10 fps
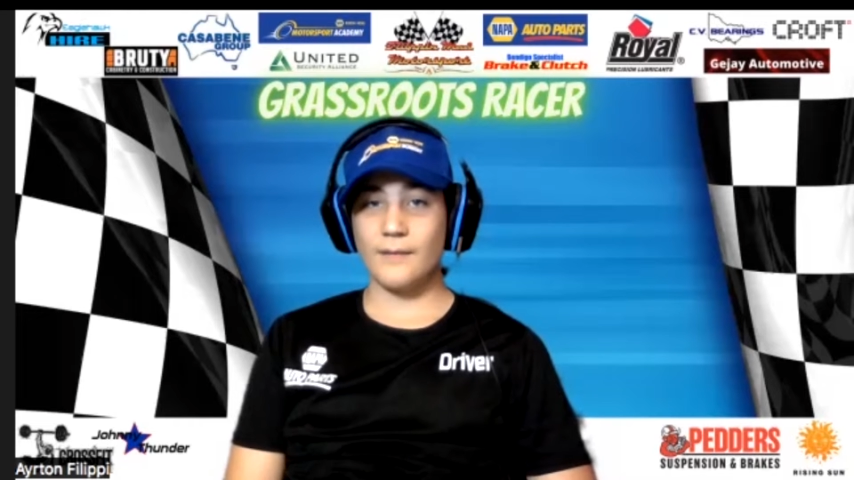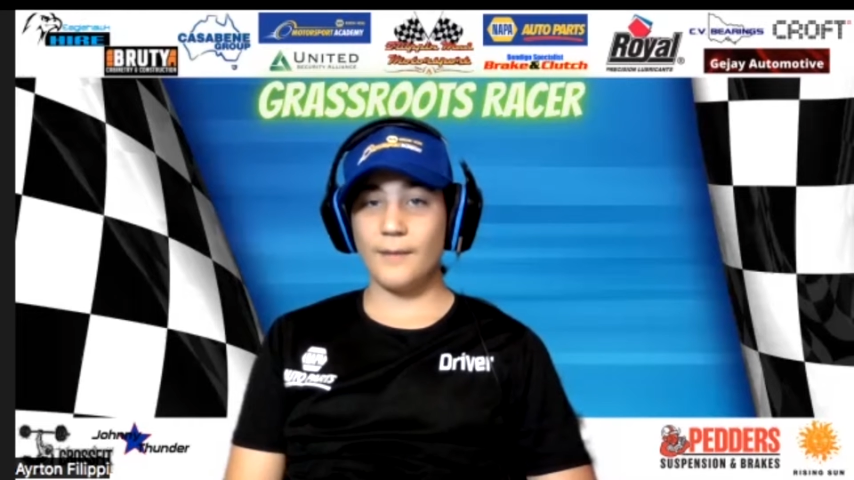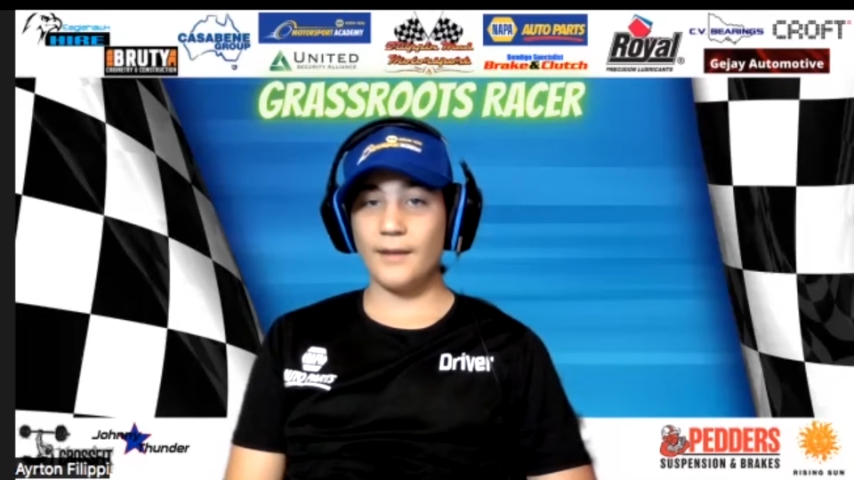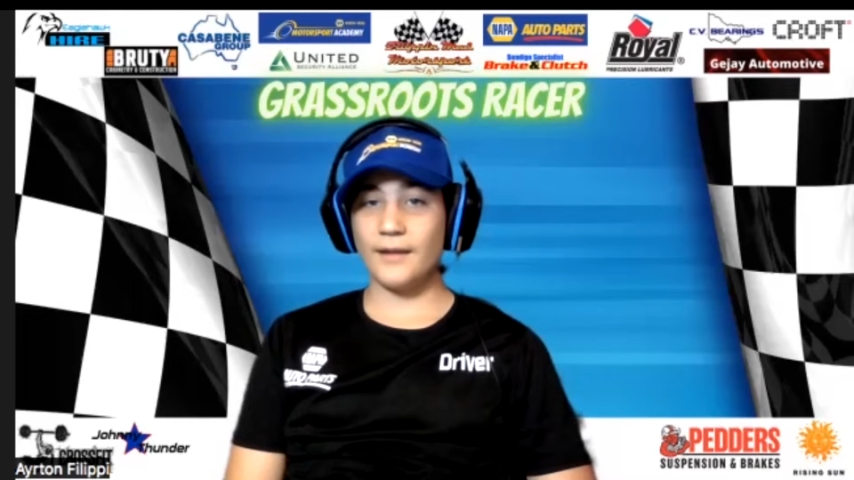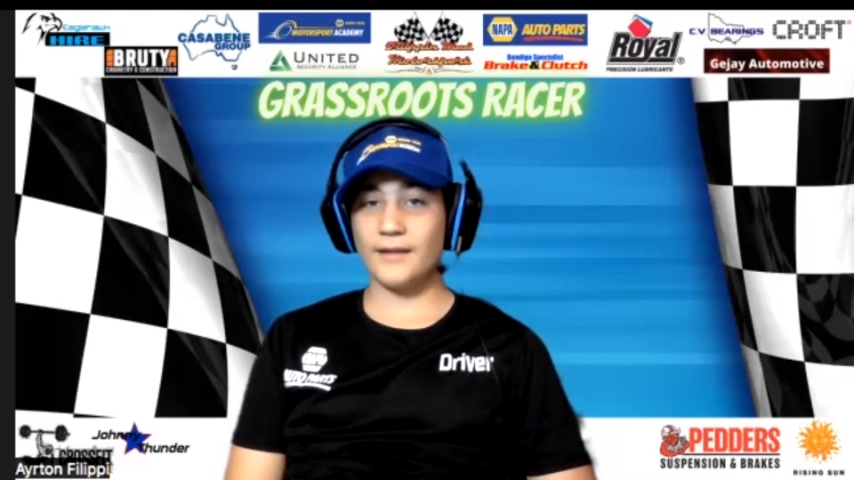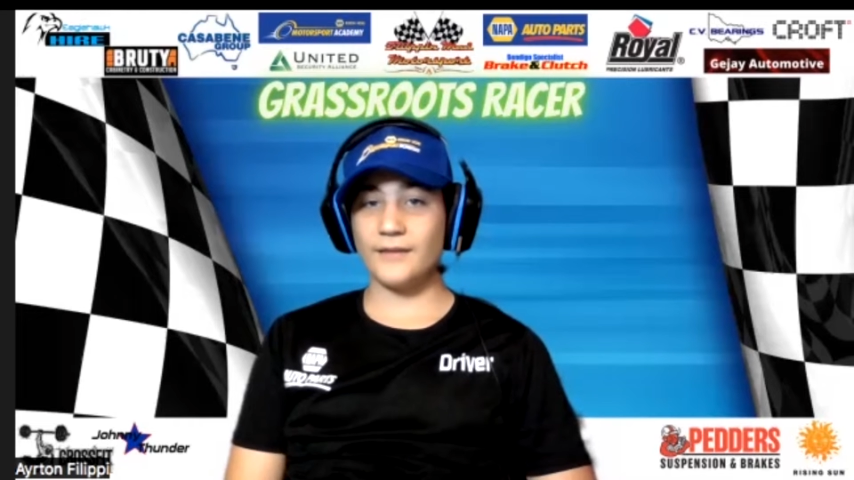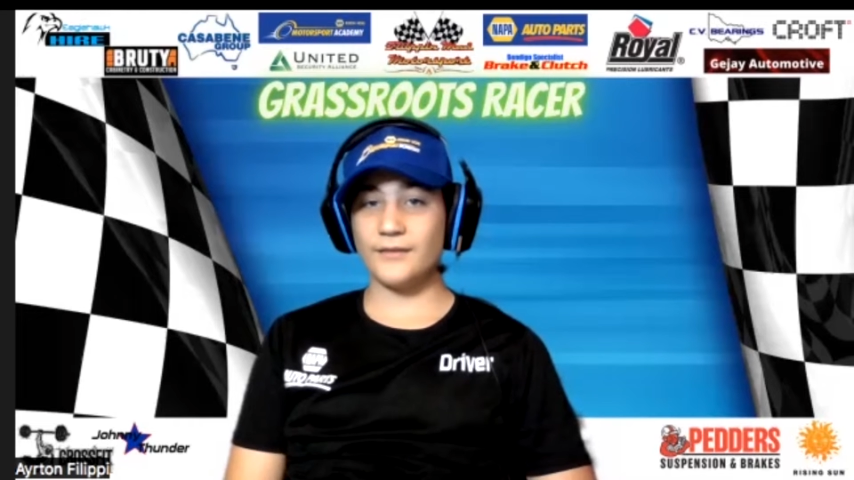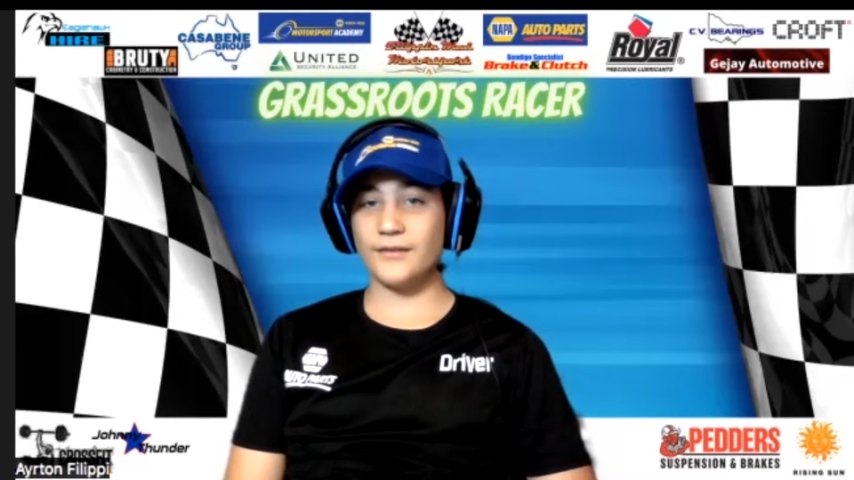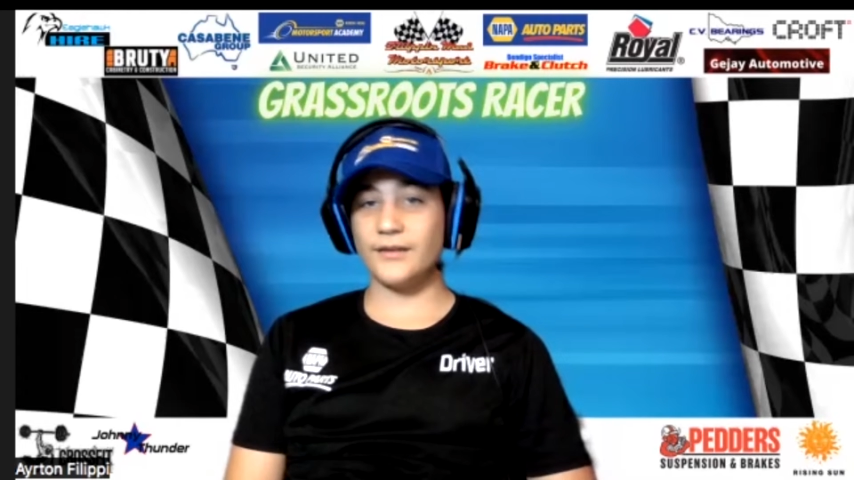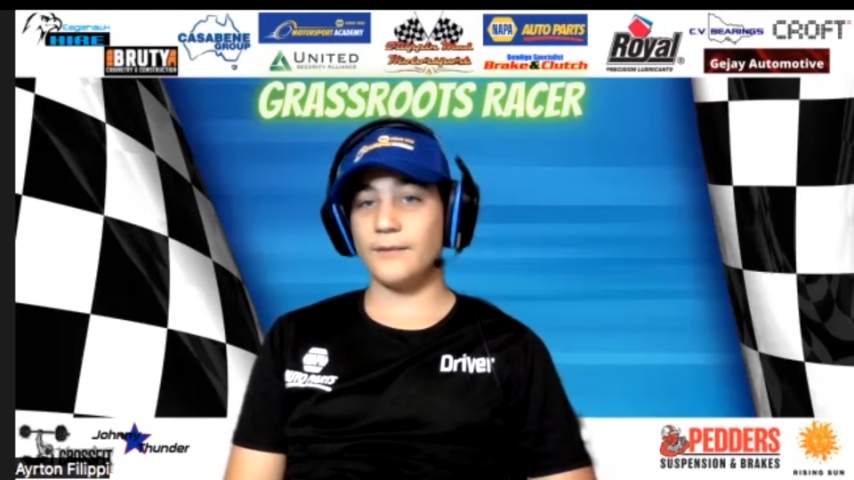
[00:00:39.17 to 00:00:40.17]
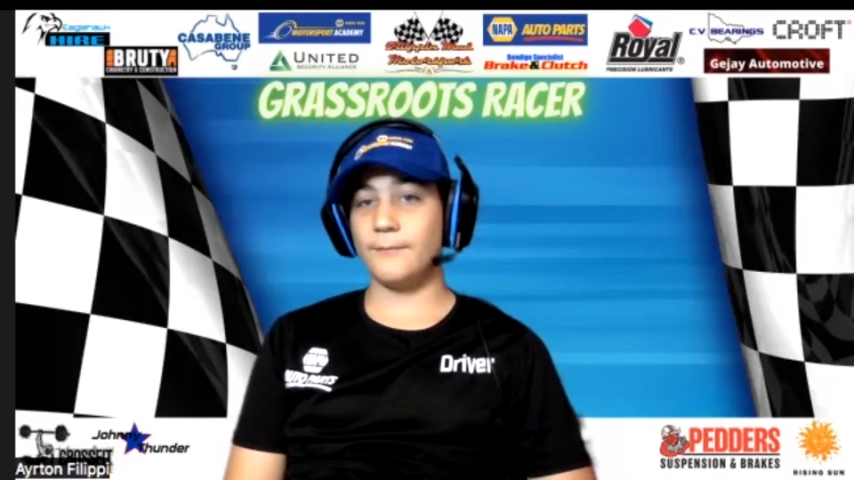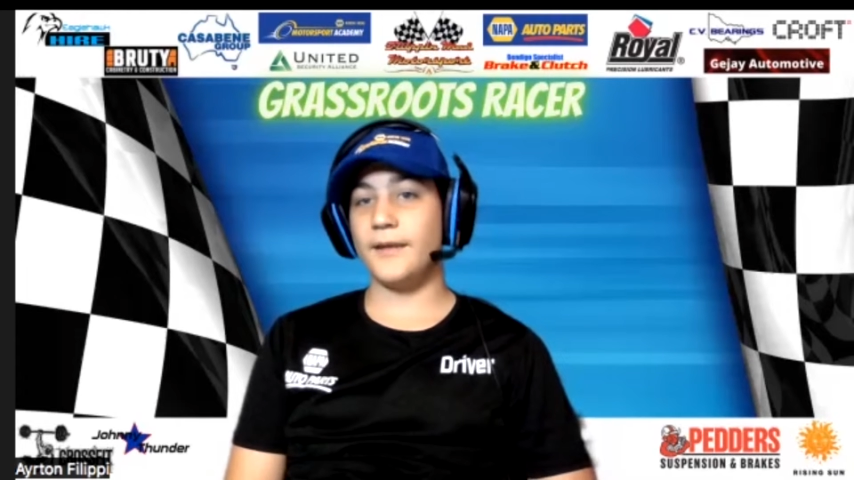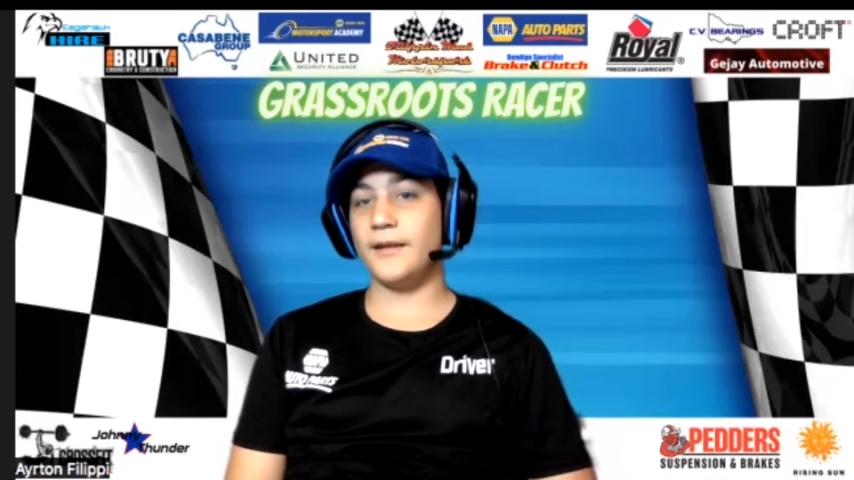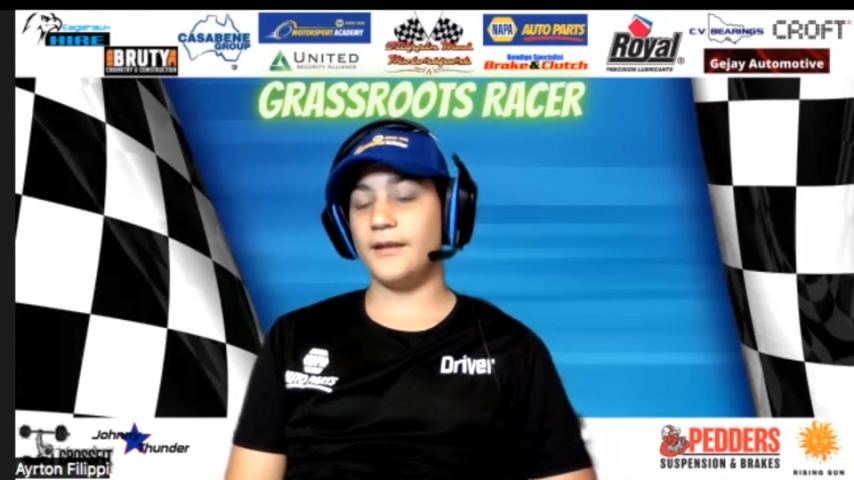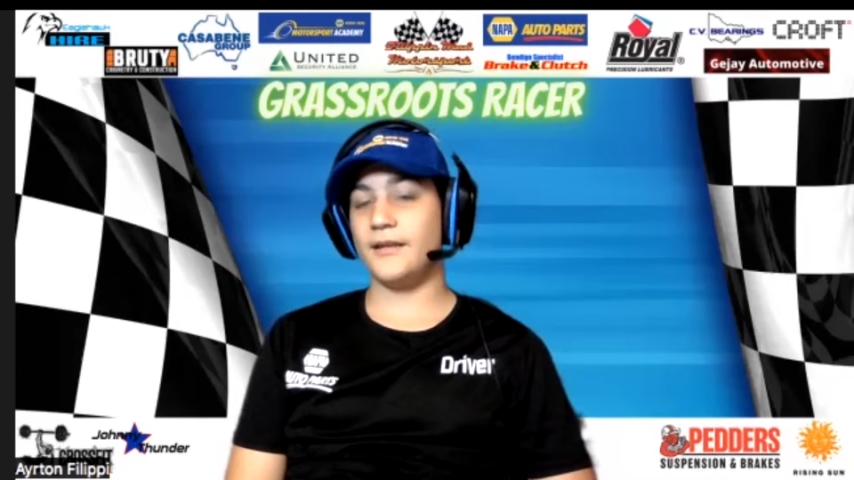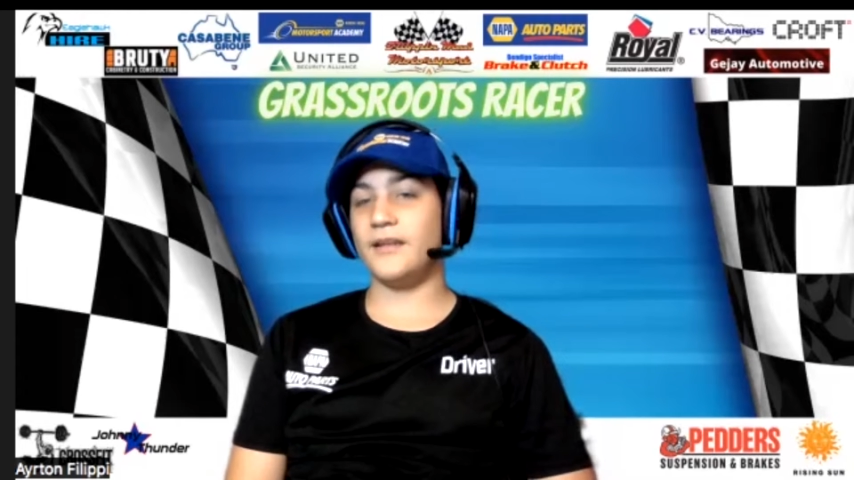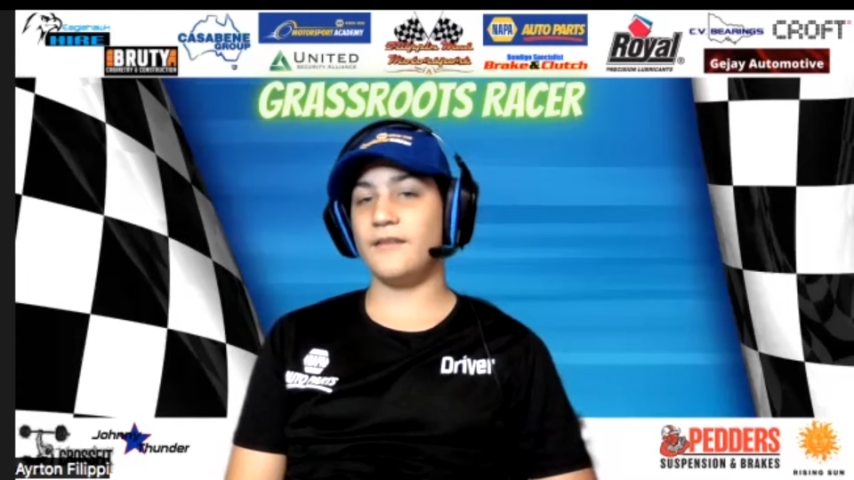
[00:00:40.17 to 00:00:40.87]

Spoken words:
but has also competed in